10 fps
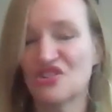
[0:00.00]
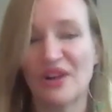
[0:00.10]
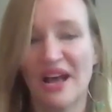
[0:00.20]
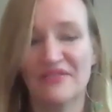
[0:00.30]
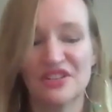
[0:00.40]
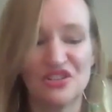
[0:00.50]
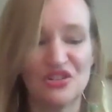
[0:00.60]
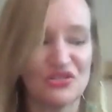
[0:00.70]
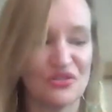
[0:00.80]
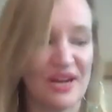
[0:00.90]
don't have to
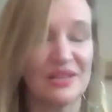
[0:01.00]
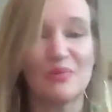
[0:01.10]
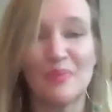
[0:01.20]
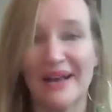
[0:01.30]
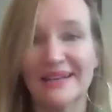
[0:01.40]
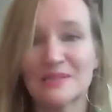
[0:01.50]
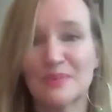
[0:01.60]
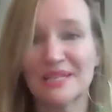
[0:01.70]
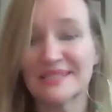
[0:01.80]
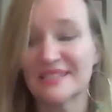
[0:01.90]
do directly with bias,
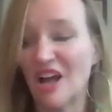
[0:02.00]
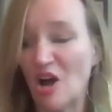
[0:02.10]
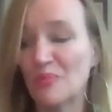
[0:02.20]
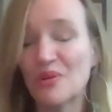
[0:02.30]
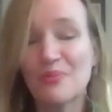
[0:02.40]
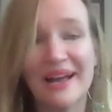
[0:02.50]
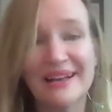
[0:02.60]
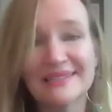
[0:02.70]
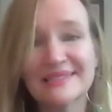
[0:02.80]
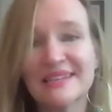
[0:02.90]
but can still help with
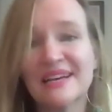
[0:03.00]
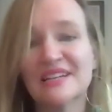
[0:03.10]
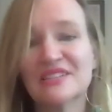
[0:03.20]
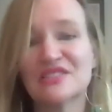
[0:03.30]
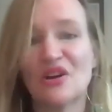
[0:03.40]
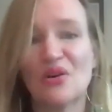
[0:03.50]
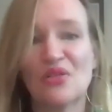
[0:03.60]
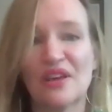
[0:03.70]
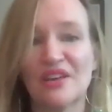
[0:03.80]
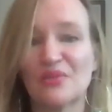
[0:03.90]
bias. So
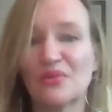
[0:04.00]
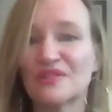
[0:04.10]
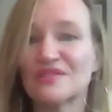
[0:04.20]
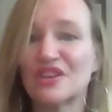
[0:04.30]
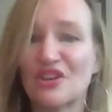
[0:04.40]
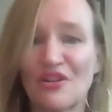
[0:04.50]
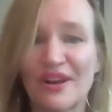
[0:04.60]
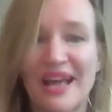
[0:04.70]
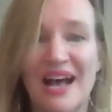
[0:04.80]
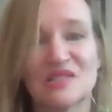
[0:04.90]
thinking through the
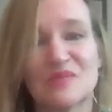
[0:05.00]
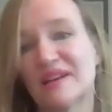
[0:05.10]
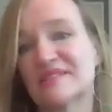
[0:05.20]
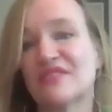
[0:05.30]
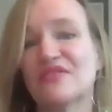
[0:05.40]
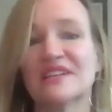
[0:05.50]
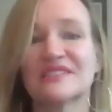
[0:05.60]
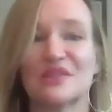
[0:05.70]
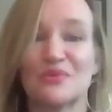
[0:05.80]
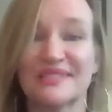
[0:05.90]
security aspects of this,
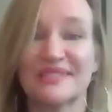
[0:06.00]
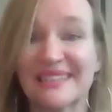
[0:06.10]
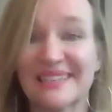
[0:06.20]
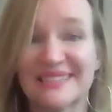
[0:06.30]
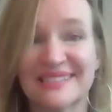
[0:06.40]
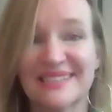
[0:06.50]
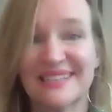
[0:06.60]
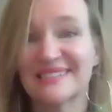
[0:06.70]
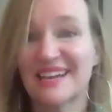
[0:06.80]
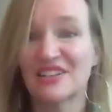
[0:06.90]
the
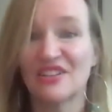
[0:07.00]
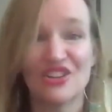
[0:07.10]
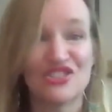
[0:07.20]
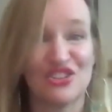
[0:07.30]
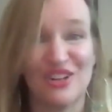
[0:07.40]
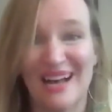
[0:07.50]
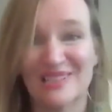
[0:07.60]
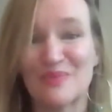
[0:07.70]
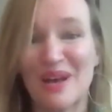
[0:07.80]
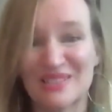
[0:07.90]
resiliency, psychological
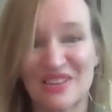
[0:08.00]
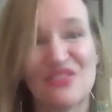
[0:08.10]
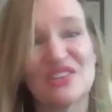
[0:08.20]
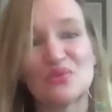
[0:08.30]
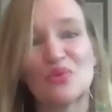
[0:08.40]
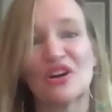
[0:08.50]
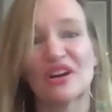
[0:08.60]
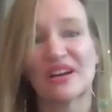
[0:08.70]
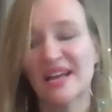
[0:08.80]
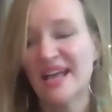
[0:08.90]
aspects of this
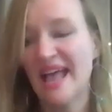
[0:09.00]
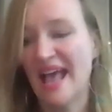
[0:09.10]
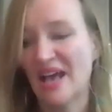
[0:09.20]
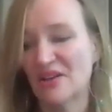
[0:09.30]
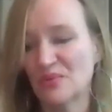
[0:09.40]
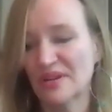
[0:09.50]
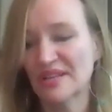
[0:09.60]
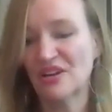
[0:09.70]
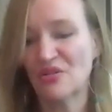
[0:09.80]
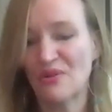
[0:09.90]
work, and
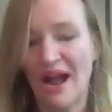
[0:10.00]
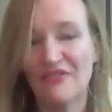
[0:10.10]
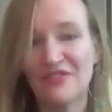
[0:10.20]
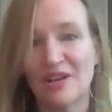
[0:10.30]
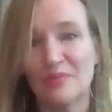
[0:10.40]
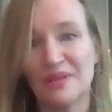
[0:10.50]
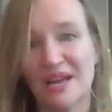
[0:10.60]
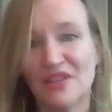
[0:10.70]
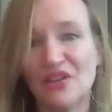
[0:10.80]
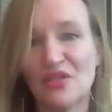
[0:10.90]
really crafting a
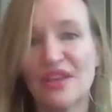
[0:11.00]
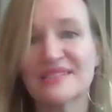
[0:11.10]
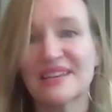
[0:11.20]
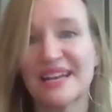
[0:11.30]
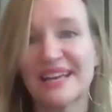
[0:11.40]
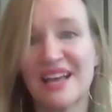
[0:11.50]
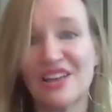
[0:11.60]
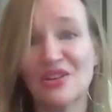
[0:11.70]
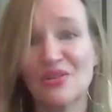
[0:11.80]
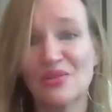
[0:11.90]
plan that you think is going to get
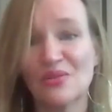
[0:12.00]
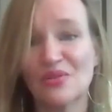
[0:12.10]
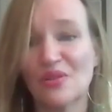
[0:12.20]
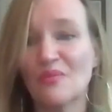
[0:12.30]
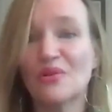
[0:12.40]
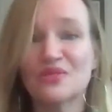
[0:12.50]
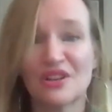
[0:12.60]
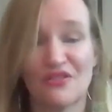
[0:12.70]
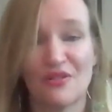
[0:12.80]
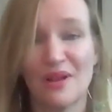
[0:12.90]
you the most
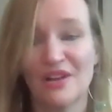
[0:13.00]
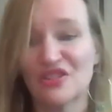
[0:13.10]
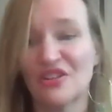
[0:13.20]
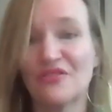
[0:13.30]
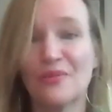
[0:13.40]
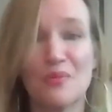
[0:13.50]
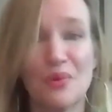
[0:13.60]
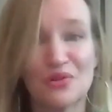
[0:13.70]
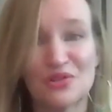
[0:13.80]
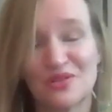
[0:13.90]
information from
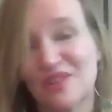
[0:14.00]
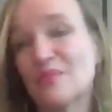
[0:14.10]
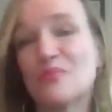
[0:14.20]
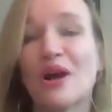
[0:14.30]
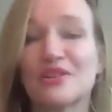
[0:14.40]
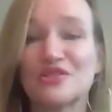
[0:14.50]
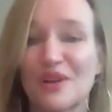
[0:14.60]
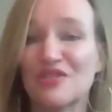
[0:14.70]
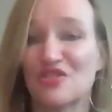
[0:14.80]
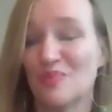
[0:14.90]
the broadest
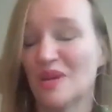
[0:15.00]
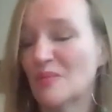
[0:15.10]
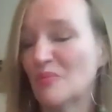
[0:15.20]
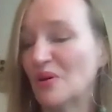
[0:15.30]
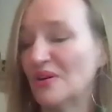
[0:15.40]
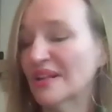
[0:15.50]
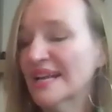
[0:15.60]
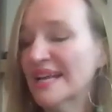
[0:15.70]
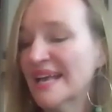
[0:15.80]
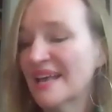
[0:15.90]
range of people
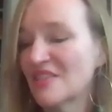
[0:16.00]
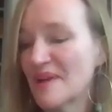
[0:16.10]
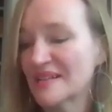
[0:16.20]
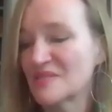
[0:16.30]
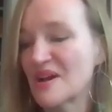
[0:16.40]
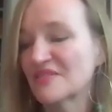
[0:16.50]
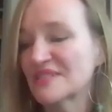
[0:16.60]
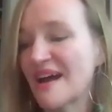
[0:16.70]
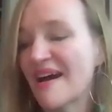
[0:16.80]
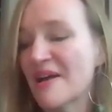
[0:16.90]
in the best amount of
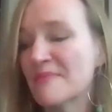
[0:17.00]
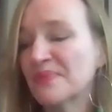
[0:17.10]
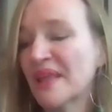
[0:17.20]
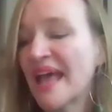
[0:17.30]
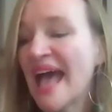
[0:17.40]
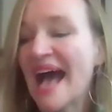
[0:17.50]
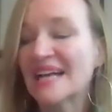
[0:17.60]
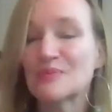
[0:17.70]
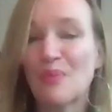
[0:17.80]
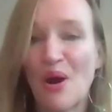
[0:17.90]
time.
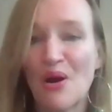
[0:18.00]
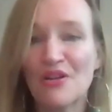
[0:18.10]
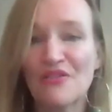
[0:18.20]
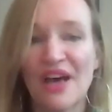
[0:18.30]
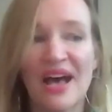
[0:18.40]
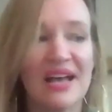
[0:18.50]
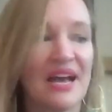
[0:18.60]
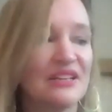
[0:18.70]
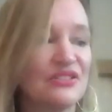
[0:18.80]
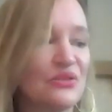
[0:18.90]
As part of that,
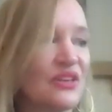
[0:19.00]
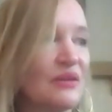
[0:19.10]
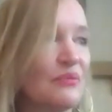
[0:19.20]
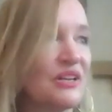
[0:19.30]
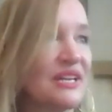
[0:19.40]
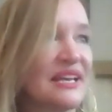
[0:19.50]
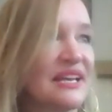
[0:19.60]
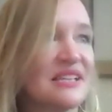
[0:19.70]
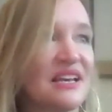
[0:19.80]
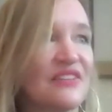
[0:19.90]
I do think building
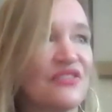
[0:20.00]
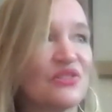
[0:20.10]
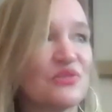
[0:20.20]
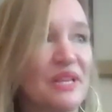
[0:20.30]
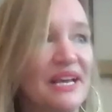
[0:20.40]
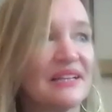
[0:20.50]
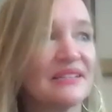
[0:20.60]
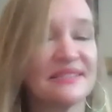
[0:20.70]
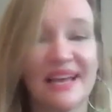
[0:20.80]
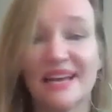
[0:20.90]
into any of those
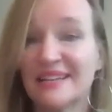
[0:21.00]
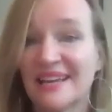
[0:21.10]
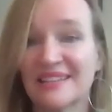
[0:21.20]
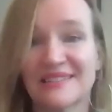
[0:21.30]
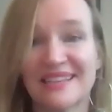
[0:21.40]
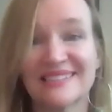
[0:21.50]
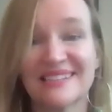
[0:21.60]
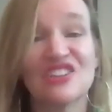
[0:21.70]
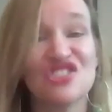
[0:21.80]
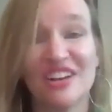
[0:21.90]
plans is taking things
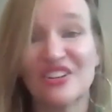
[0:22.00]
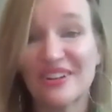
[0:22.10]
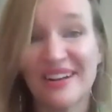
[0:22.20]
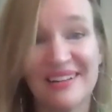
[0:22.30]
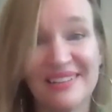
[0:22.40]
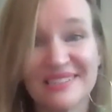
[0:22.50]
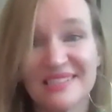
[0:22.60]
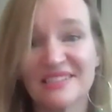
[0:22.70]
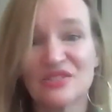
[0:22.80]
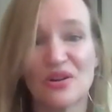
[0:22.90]
like a gender
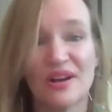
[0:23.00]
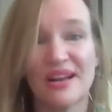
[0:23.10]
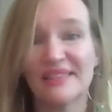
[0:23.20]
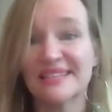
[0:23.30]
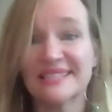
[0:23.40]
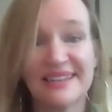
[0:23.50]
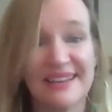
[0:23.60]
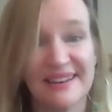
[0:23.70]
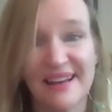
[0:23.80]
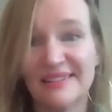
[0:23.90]
analysis or an ethnicity
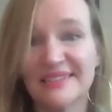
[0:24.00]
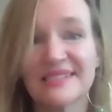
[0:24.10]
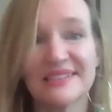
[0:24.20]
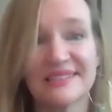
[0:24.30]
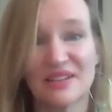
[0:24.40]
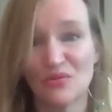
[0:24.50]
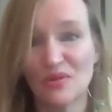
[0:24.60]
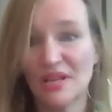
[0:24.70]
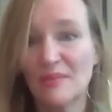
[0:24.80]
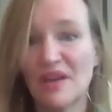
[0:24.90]
analysis, and
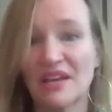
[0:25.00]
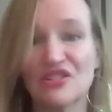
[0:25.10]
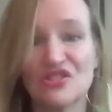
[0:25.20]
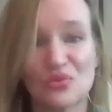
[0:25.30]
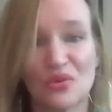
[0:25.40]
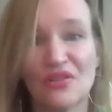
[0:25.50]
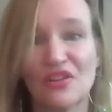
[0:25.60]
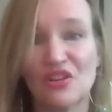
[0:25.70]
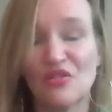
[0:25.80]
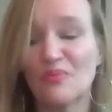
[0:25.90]
really making sure that
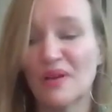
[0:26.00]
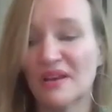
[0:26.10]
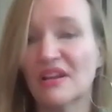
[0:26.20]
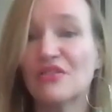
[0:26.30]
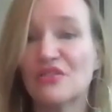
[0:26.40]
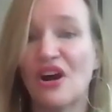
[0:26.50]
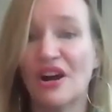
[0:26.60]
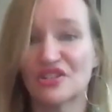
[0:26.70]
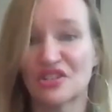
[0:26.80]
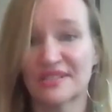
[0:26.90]
you've
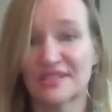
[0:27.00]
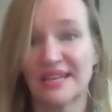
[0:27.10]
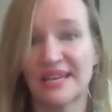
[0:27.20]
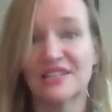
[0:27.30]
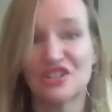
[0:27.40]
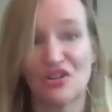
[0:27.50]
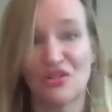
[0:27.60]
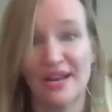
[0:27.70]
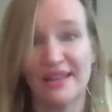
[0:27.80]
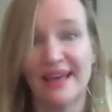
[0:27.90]
consciously
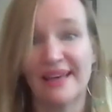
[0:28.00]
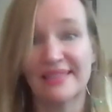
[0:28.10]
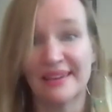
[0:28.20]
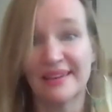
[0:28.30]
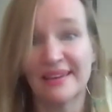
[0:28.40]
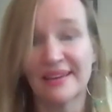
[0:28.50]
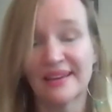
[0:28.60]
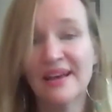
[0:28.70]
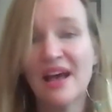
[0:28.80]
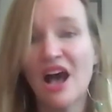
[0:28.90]
integrated that thinking
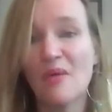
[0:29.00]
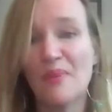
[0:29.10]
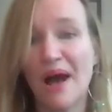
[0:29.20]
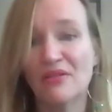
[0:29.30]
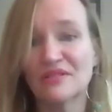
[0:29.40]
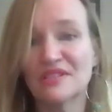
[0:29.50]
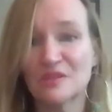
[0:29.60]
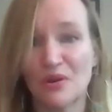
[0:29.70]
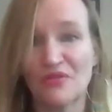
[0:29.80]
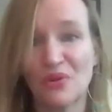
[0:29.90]
about
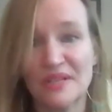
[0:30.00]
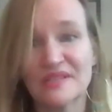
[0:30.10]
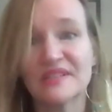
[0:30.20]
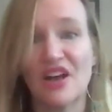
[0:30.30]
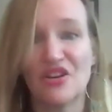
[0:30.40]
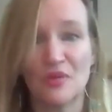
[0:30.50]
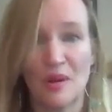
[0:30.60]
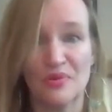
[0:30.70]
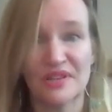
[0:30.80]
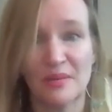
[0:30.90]
disparate voices and
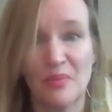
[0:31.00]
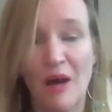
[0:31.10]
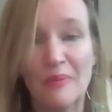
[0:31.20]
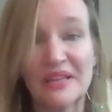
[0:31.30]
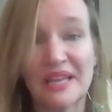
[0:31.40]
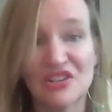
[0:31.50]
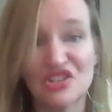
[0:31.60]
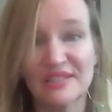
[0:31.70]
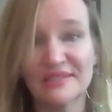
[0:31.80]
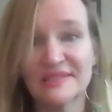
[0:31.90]
underrepresented
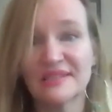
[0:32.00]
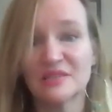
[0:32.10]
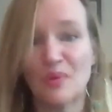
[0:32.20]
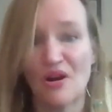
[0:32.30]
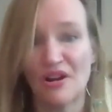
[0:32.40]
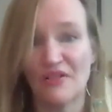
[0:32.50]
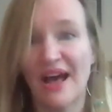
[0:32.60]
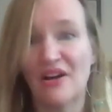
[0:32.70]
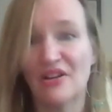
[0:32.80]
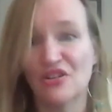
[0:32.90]
populations as part of
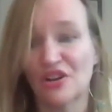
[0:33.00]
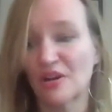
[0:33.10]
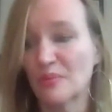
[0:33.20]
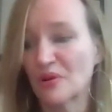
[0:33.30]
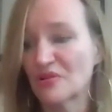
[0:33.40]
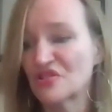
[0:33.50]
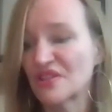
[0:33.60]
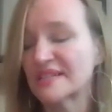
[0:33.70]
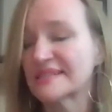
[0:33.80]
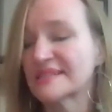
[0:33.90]
how you're going to approach
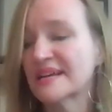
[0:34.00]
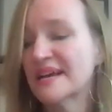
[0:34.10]
this.